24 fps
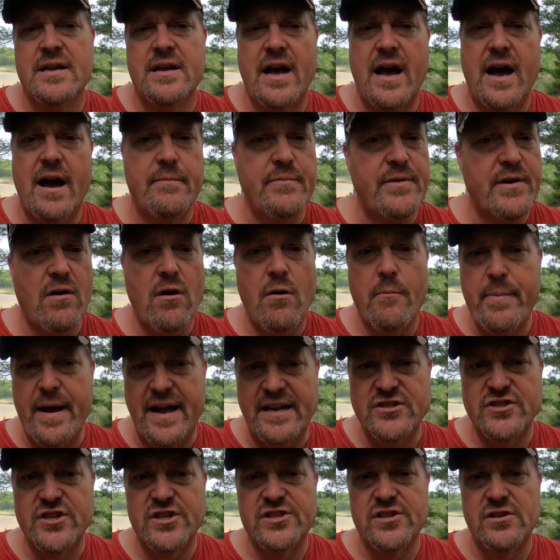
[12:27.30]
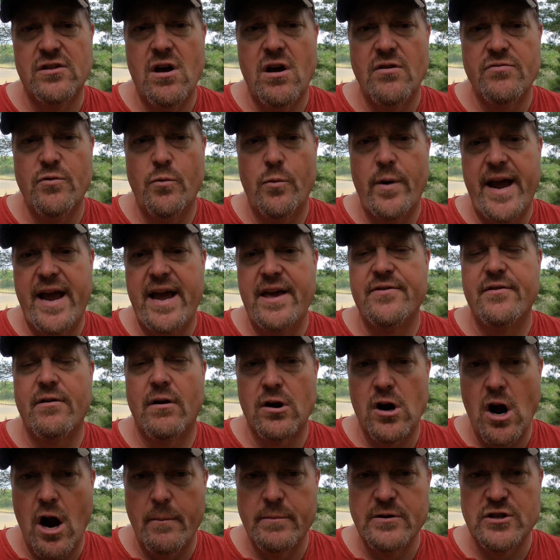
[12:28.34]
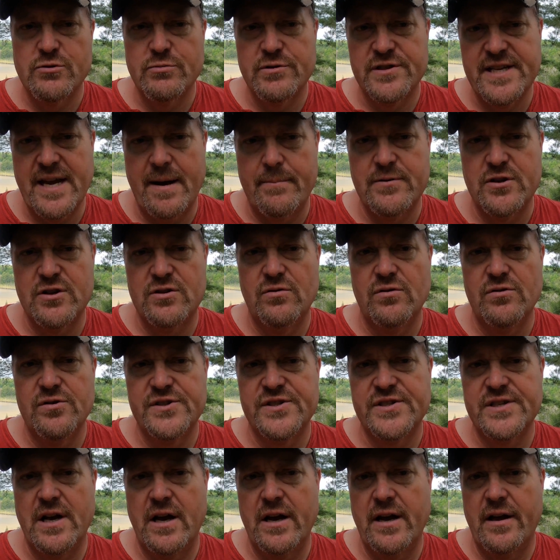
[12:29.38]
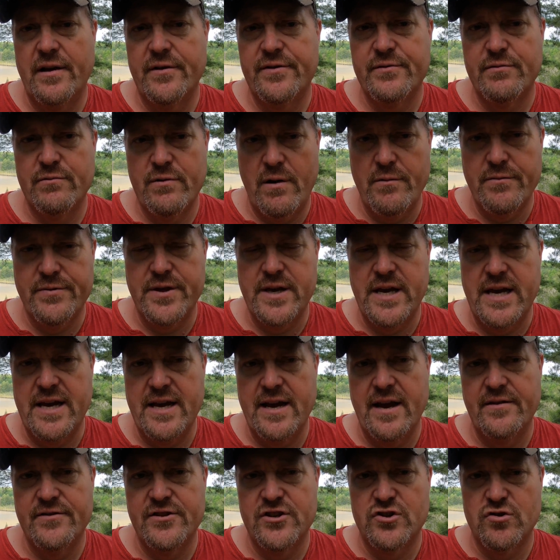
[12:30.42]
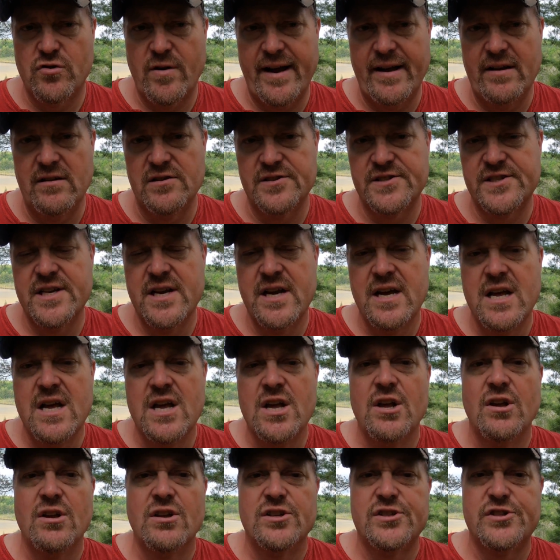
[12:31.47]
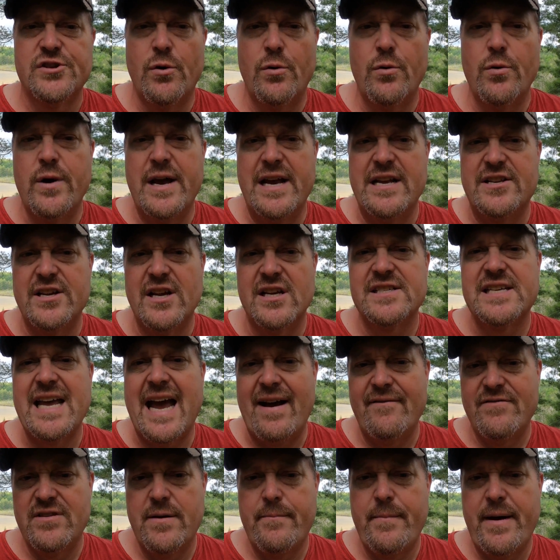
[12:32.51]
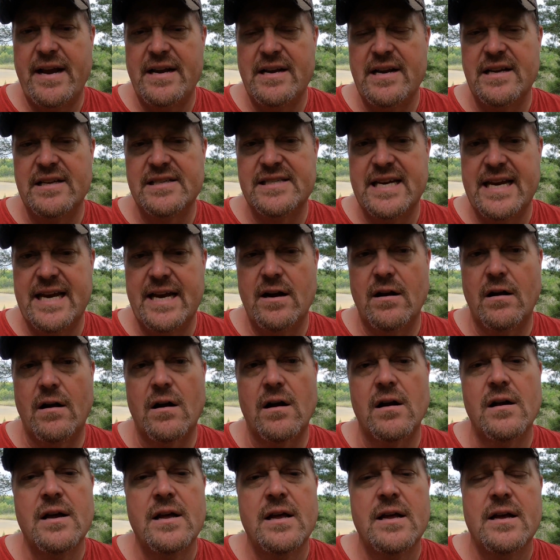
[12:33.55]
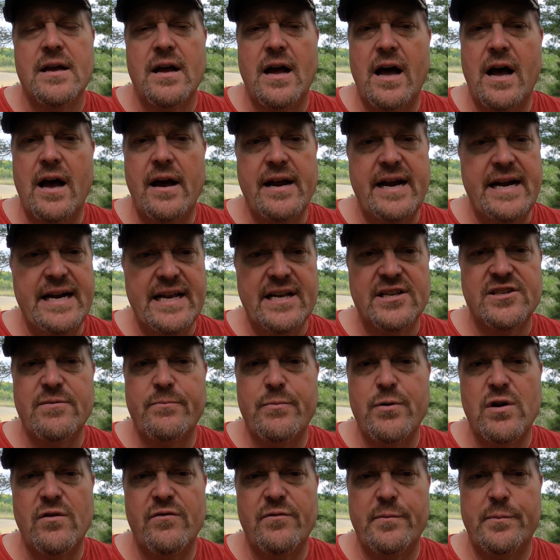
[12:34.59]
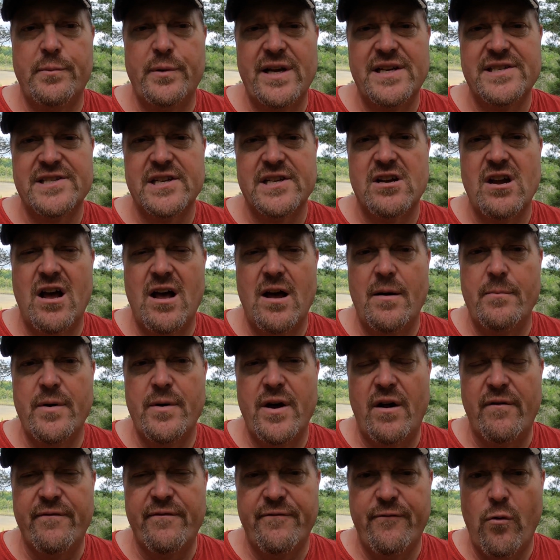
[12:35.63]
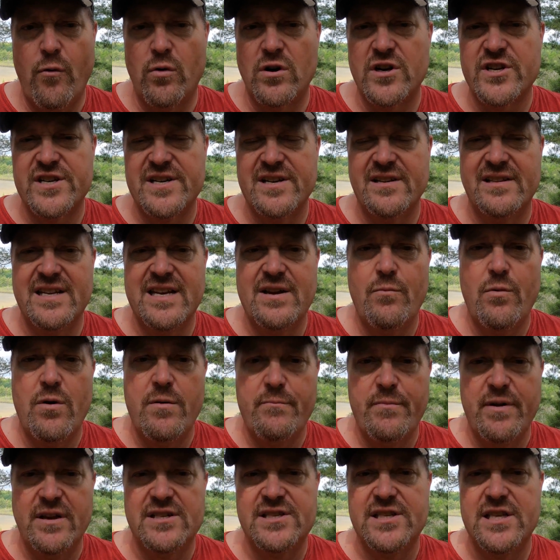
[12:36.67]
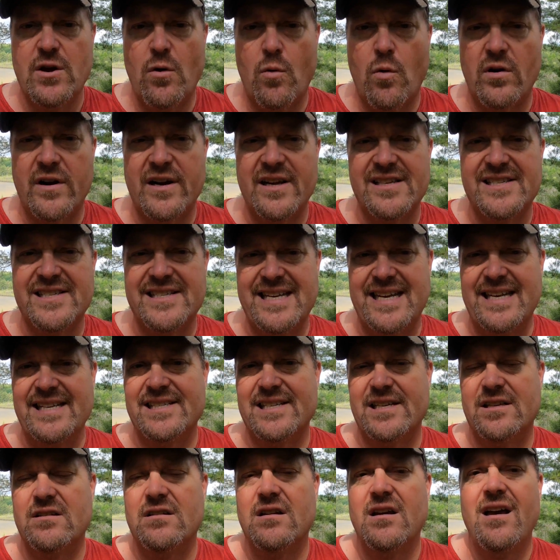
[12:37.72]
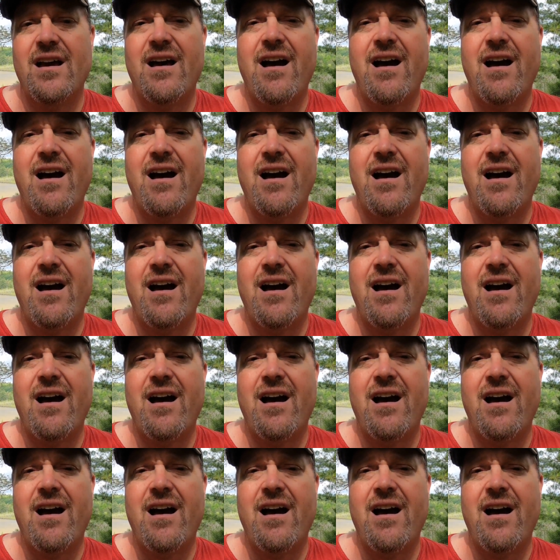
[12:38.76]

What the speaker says: There are benches along the way. There are garbage receptacles throughout the trails. So it does have the amenities here. It is a beautiful place to come. Unfortunately, we missed the orchid season.